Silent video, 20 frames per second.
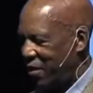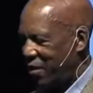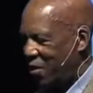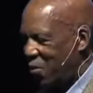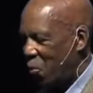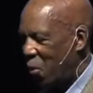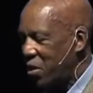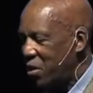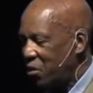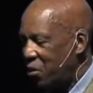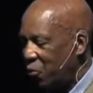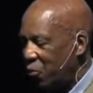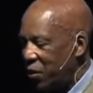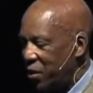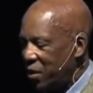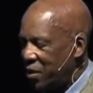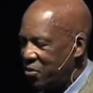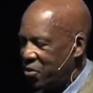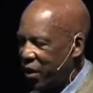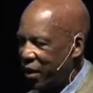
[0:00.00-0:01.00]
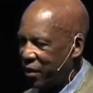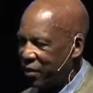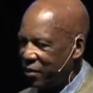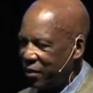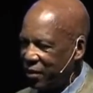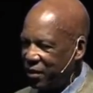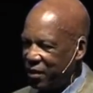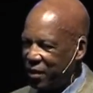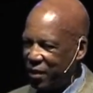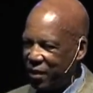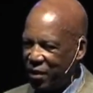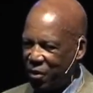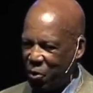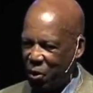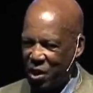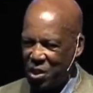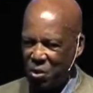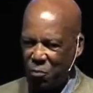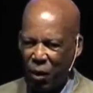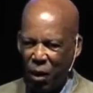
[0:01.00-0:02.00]
One of the things that
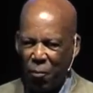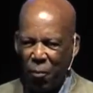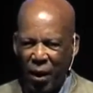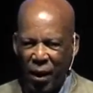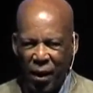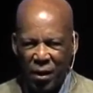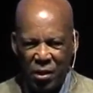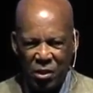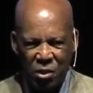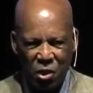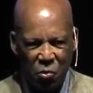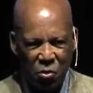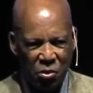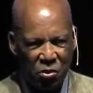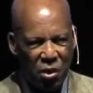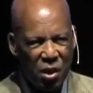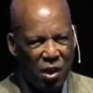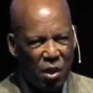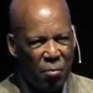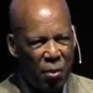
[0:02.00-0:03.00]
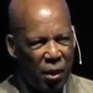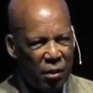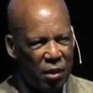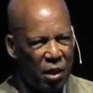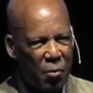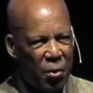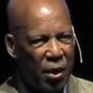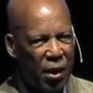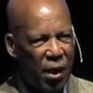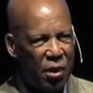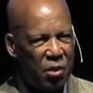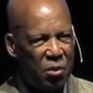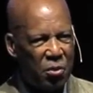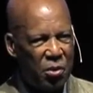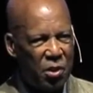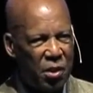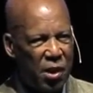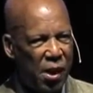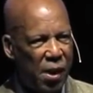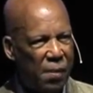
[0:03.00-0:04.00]
crossed my mind as I was thinking about coming out here
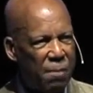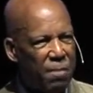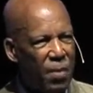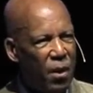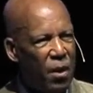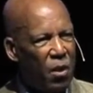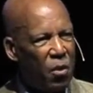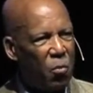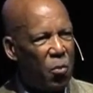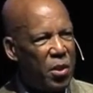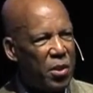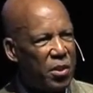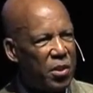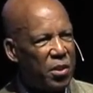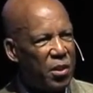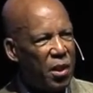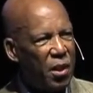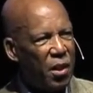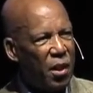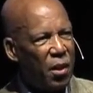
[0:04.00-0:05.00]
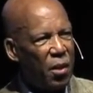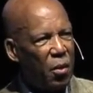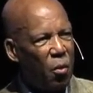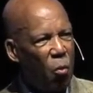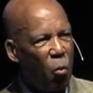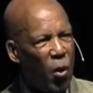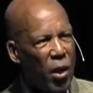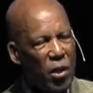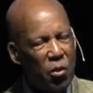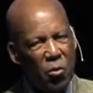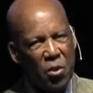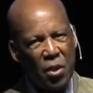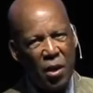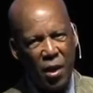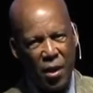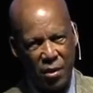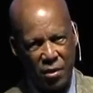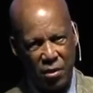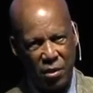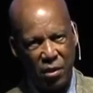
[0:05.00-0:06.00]
today was whether or
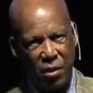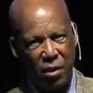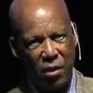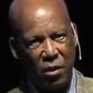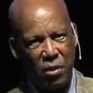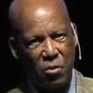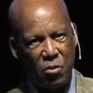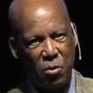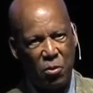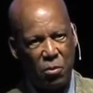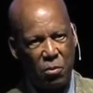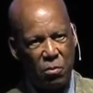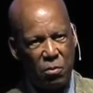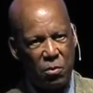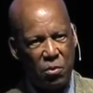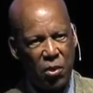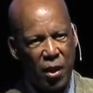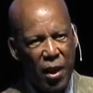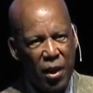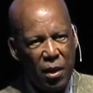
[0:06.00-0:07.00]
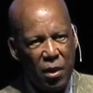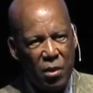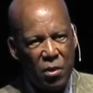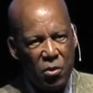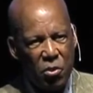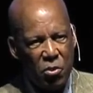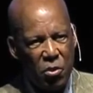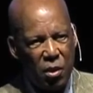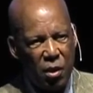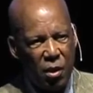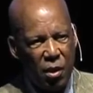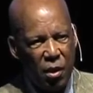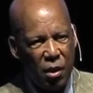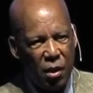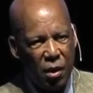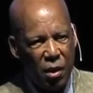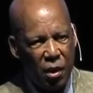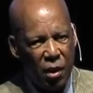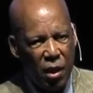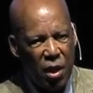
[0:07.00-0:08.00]
not to take us
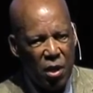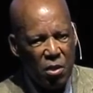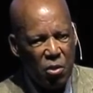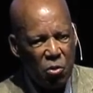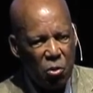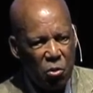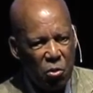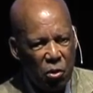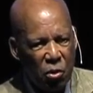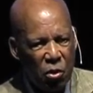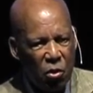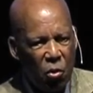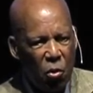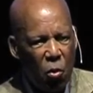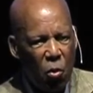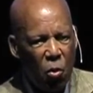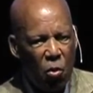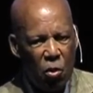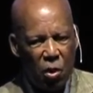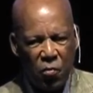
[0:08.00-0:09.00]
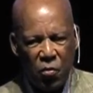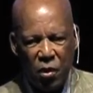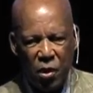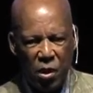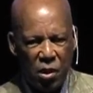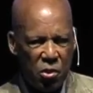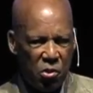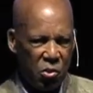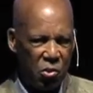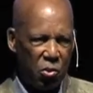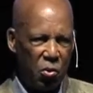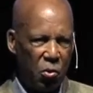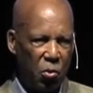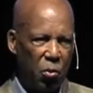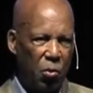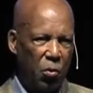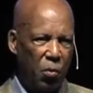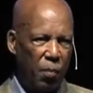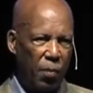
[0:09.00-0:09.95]
into the core of the issue,